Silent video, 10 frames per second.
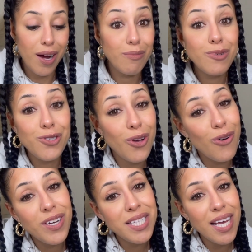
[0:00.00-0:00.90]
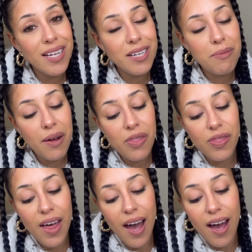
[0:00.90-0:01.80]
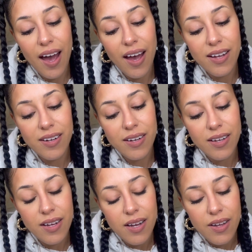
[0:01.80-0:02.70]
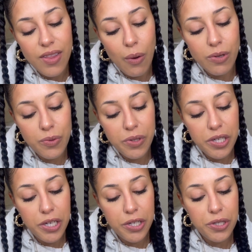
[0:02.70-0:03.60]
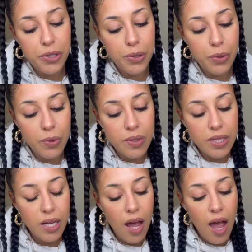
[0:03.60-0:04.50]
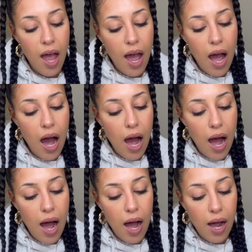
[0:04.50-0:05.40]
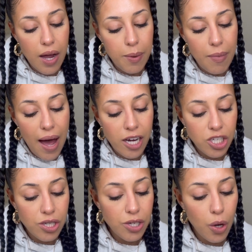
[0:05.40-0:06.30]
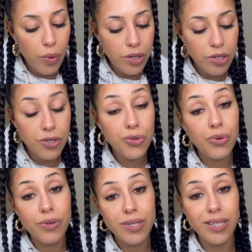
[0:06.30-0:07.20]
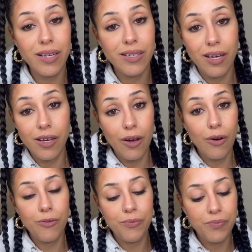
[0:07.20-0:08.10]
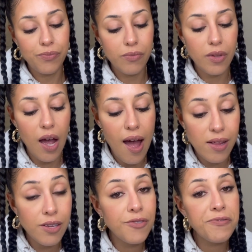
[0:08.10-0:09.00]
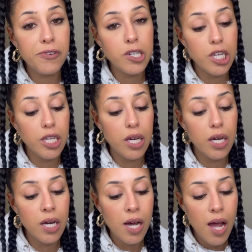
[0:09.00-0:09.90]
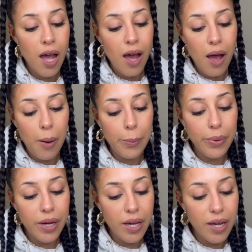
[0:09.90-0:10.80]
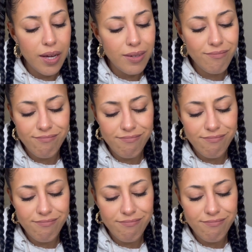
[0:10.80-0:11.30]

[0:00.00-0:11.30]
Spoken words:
I'm so excited about that. That was really good news. I'm actually going to school in San Diego. I live in Virginia, but